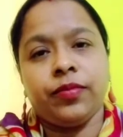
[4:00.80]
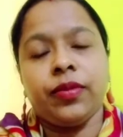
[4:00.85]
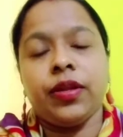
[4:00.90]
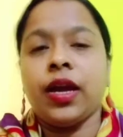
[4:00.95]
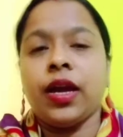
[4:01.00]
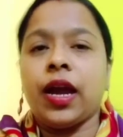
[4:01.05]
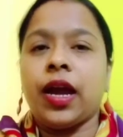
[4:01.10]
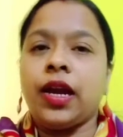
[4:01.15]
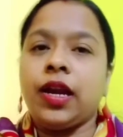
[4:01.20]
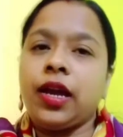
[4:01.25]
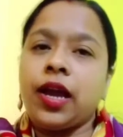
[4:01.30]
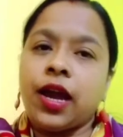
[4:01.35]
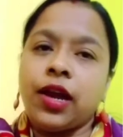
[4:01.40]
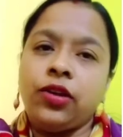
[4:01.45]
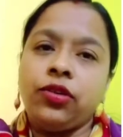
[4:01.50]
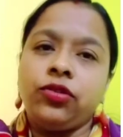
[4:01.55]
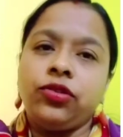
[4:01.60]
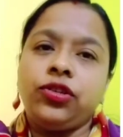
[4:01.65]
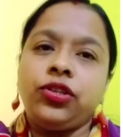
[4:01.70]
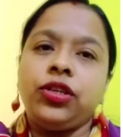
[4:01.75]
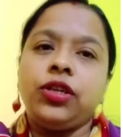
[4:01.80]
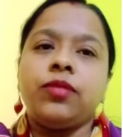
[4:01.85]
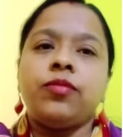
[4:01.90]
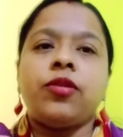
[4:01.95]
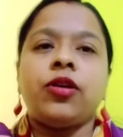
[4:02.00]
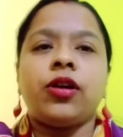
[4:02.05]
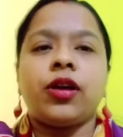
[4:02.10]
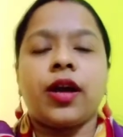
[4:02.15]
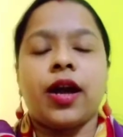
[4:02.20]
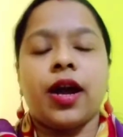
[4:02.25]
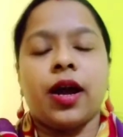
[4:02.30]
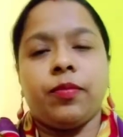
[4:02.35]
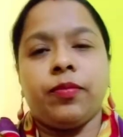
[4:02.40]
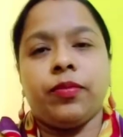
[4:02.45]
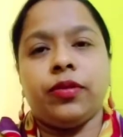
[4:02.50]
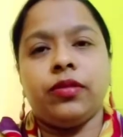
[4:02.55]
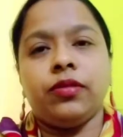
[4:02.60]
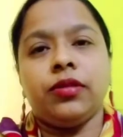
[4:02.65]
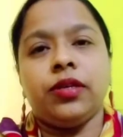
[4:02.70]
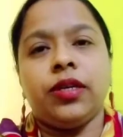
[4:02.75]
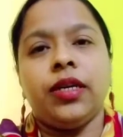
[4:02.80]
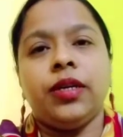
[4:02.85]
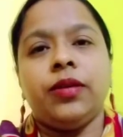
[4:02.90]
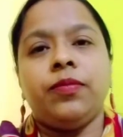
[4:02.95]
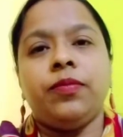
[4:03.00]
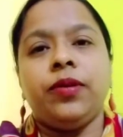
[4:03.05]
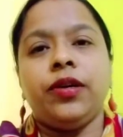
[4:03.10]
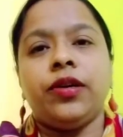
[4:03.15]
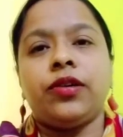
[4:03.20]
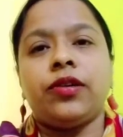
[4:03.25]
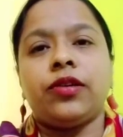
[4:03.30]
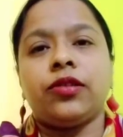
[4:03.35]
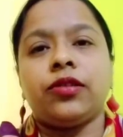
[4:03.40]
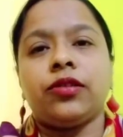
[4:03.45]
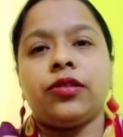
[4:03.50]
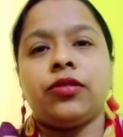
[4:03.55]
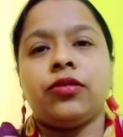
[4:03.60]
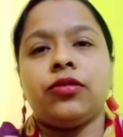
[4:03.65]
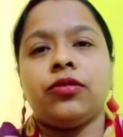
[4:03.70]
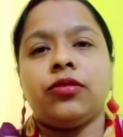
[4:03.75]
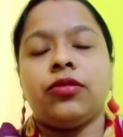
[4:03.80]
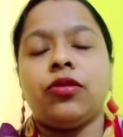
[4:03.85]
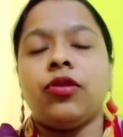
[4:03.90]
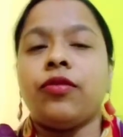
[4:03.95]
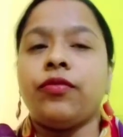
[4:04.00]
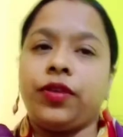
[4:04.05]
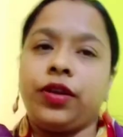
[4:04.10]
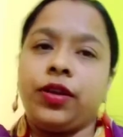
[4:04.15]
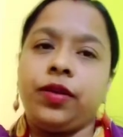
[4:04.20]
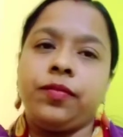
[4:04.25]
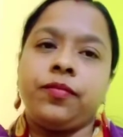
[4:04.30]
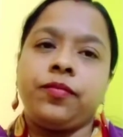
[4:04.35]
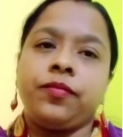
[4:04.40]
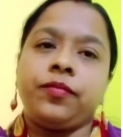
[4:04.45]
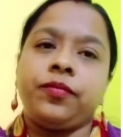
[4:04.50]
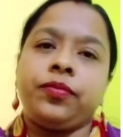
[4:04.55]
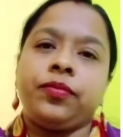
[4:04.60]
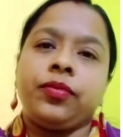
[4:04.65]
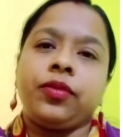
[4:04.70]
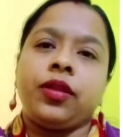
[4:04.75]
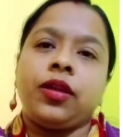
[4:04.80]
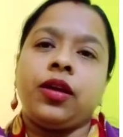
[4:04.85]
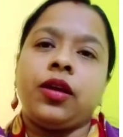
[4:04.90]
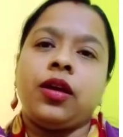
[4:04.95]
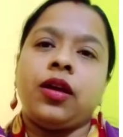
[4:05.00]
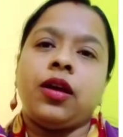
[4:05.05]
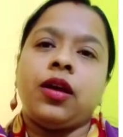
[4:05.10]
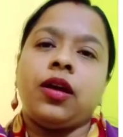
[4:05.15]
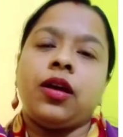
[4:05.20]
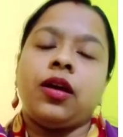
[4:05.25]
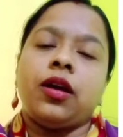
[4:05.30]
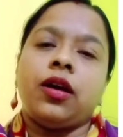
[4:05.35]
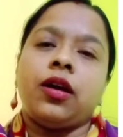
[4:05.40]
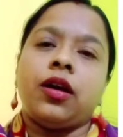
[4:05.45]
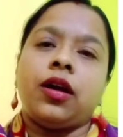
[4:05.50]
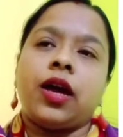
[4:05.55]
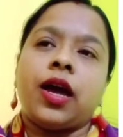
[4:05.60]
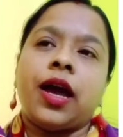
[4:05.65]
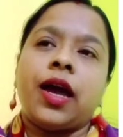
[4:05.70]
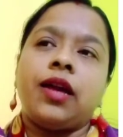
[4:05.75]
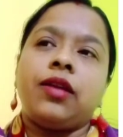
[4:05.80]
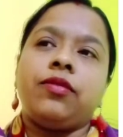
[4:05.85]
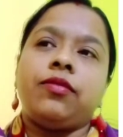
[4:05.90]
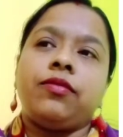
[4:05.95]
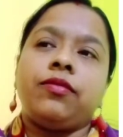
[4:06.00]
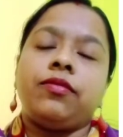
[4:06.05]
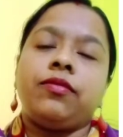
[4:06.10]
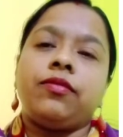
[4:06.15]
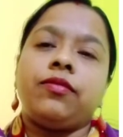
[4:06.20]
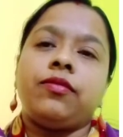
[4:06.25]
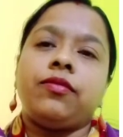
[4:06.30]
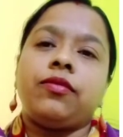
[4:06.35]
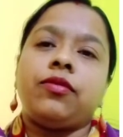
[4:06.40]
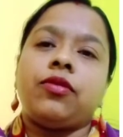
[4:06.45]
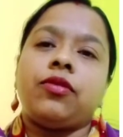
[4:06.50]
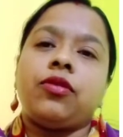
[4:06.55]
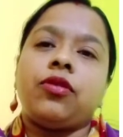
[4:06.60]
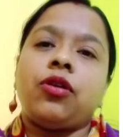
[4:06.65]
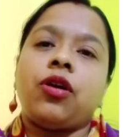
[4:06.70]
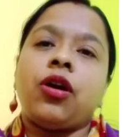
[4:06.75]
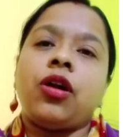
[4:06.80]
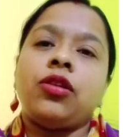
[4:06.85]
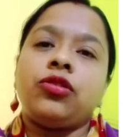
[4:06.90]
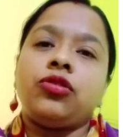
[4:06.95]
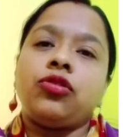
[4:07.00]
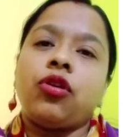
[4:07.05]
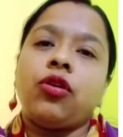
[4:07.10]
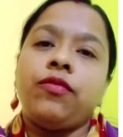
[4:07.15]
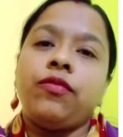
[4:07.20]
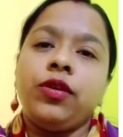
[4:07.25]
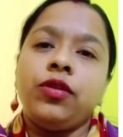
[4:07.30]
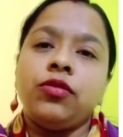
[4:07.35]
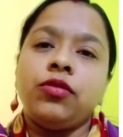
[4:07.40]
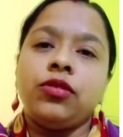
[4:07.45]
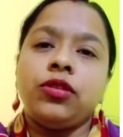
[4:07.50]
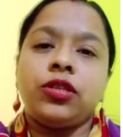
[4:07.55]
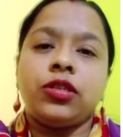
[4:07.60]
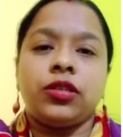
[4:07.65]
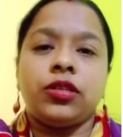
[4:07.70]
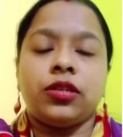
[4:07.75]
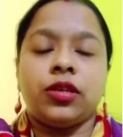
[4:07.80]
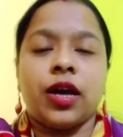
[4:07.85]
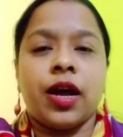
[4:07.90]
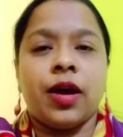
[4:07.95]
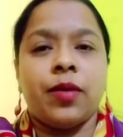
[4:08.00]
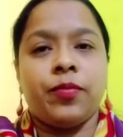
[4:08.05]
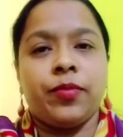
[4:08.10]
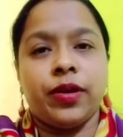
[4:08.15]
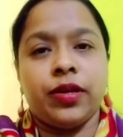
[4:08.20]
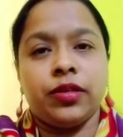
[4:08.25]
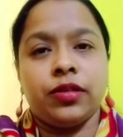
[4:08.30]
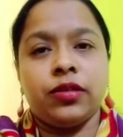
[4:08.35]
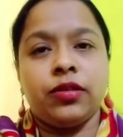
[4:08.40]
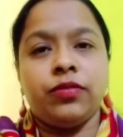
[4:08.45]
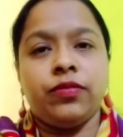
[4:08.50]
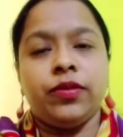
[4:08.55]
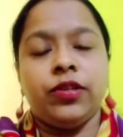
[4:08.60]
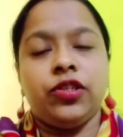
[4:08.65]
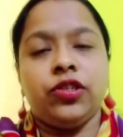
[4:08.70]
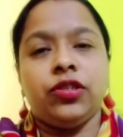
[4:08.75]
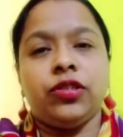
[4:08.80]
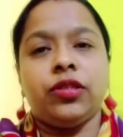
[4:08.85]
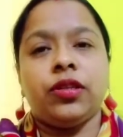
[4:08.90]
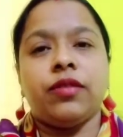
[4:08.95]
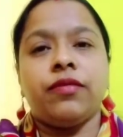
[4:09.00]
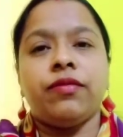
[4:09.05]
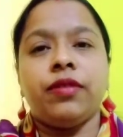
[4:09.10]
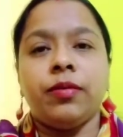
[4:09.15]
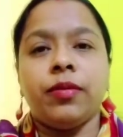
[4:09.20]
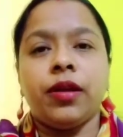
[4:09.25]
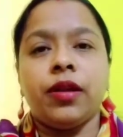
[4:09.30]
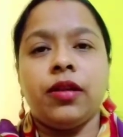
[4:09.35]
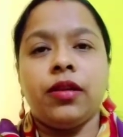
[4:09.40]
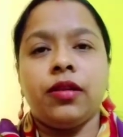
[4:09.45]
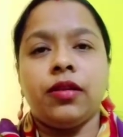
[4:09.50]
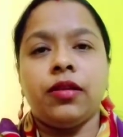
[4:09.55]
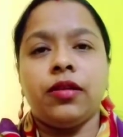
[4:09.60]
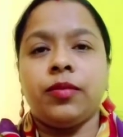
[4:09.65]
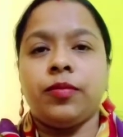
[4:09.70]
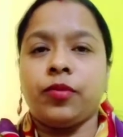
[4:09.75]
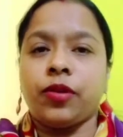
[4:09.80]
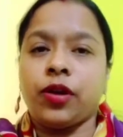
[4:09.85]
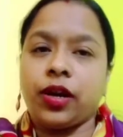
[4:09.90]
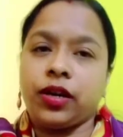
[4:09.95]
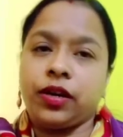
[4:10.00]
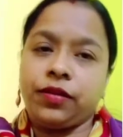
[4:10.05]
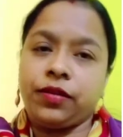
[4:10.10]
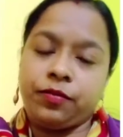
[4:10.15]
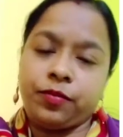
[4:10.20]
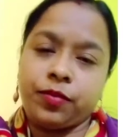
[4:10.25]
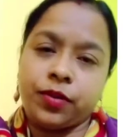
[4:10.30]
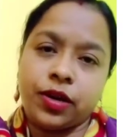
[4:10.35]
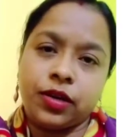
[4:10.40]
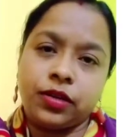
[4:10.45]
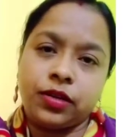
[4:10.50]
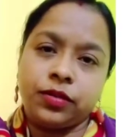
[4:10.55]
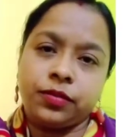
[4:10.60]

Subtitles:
And gynoecium or carpel, it bears ovary, and also ovules are present, which is the female reproductive part.